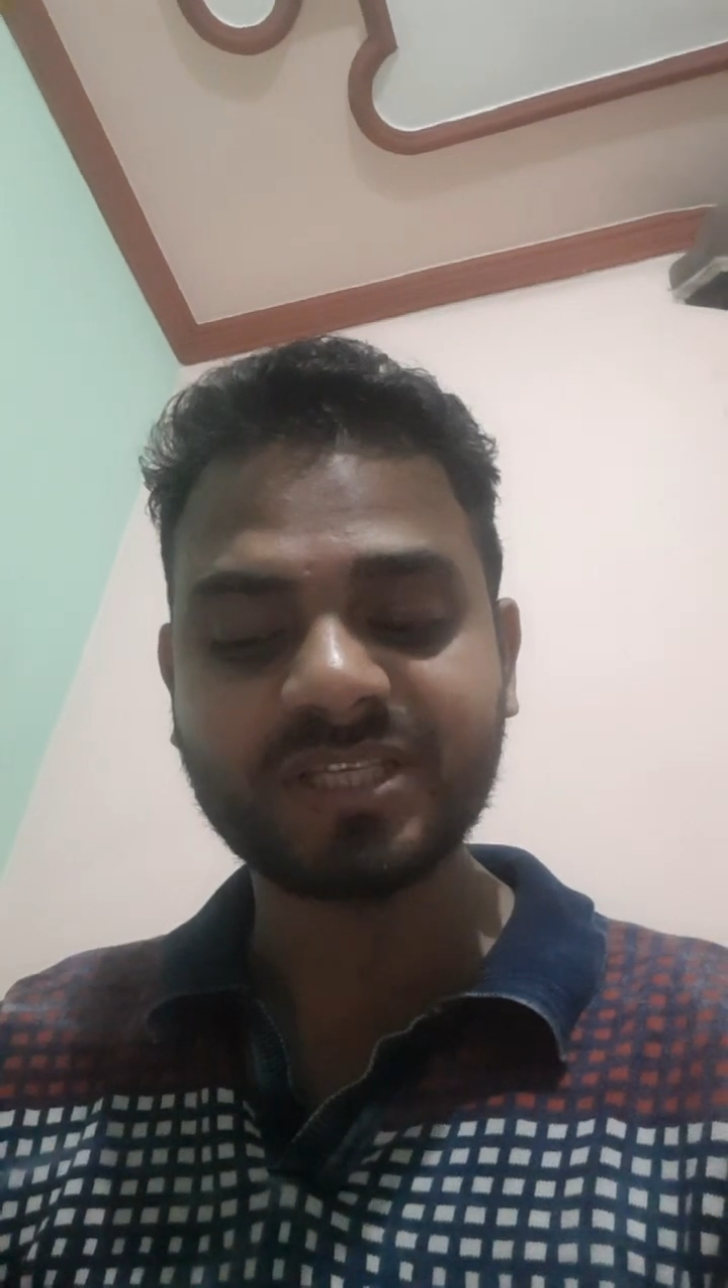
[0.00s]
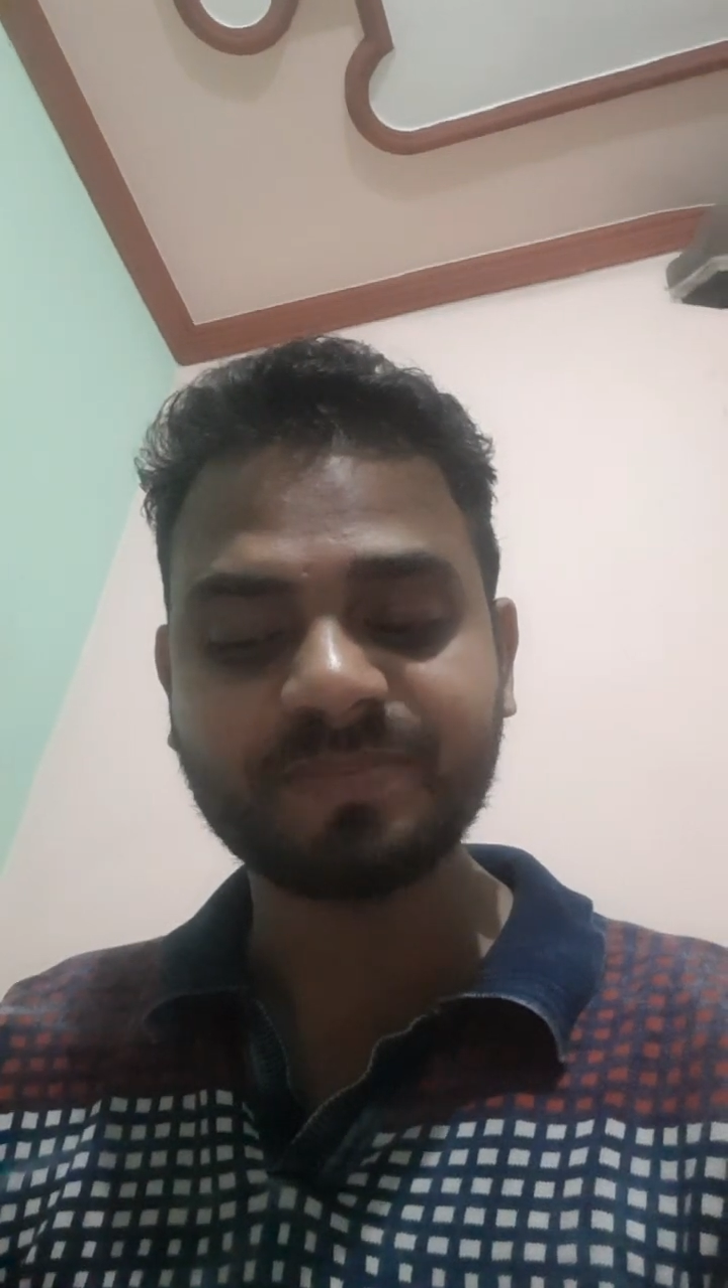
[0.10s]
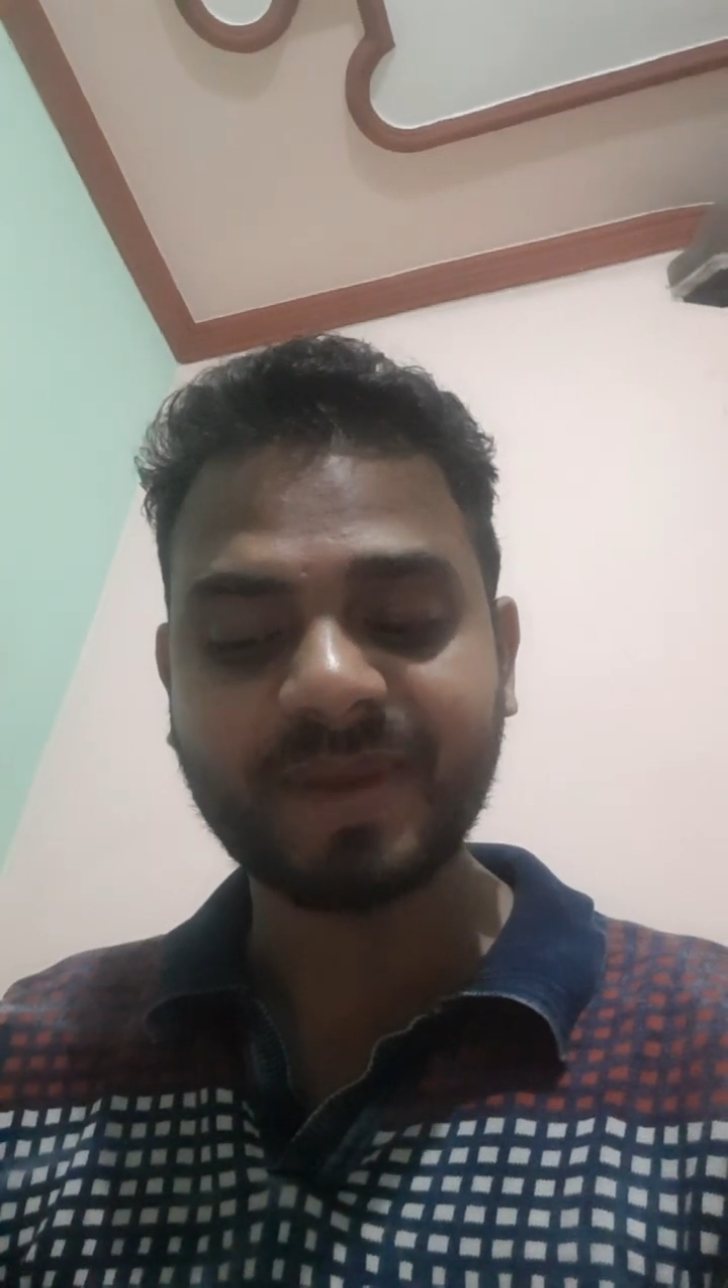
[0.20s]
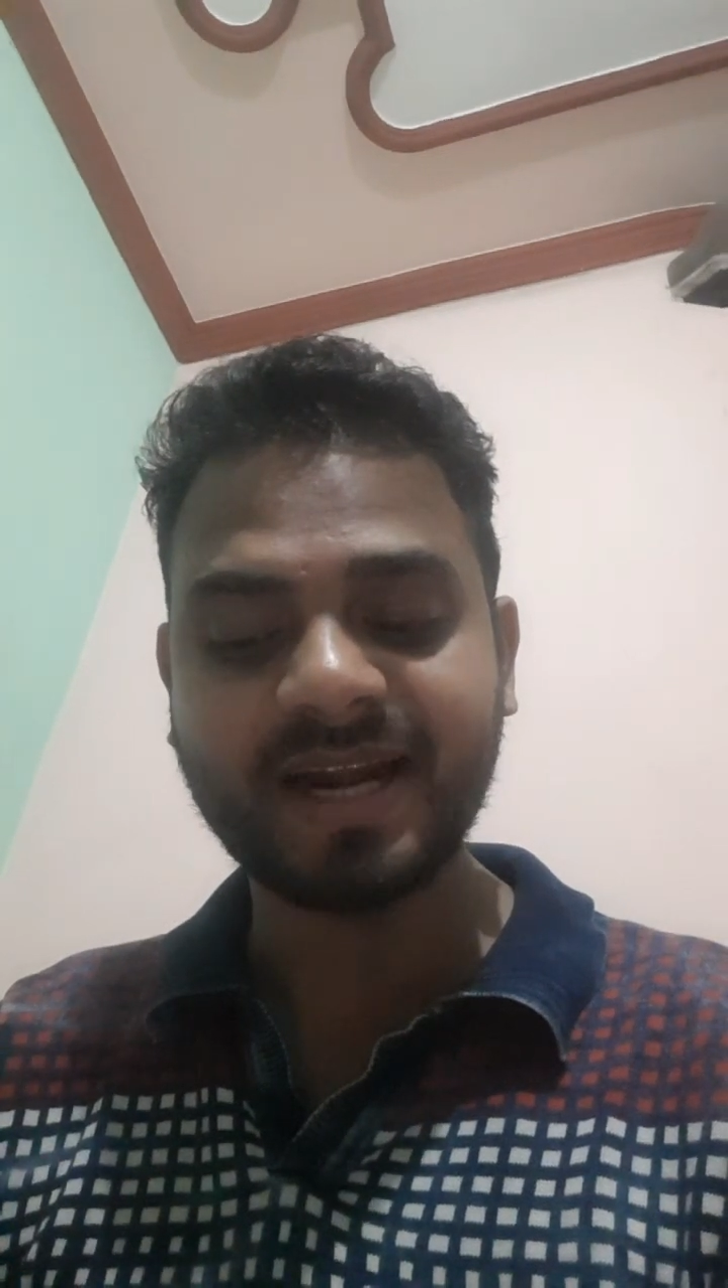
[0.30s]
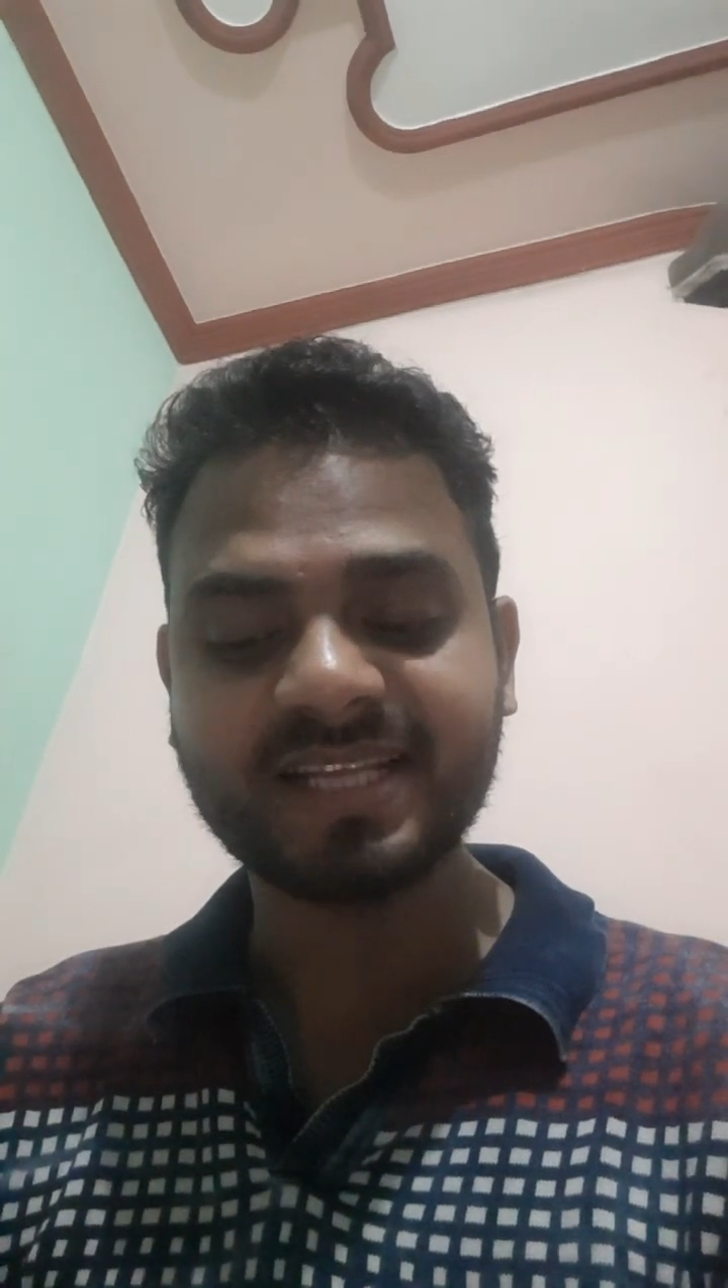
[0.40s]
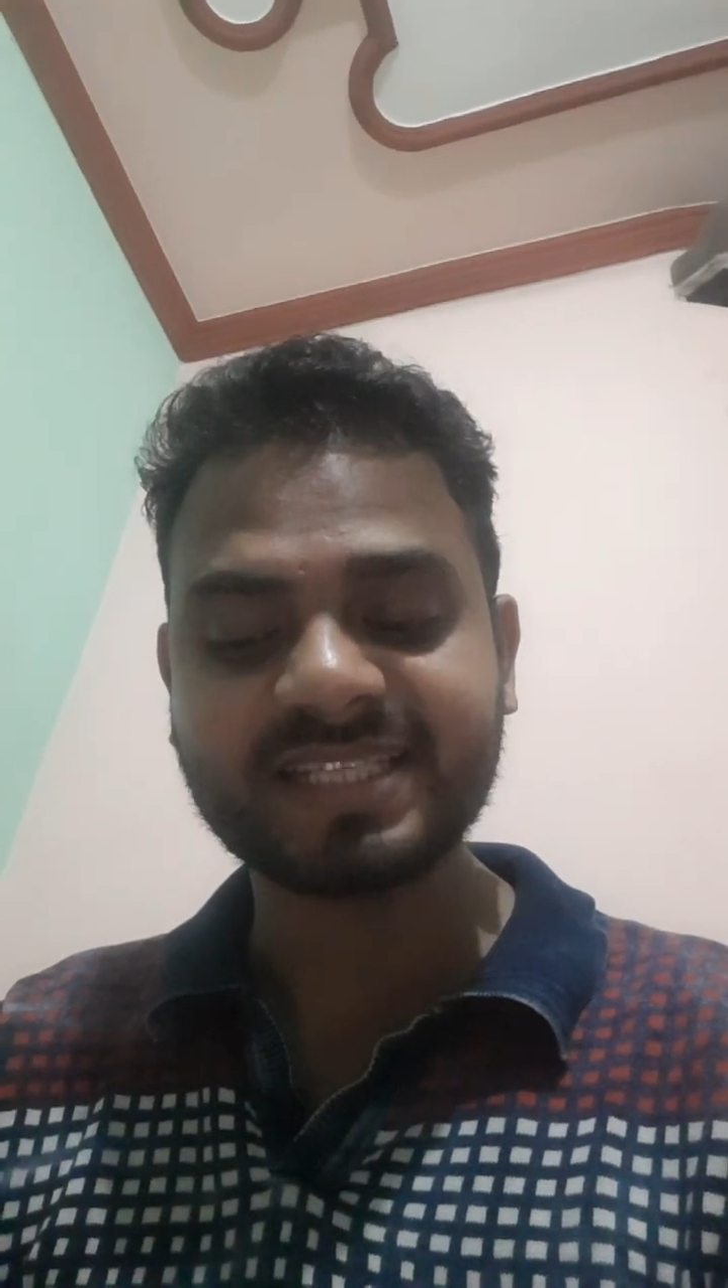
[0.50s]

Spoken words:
spanned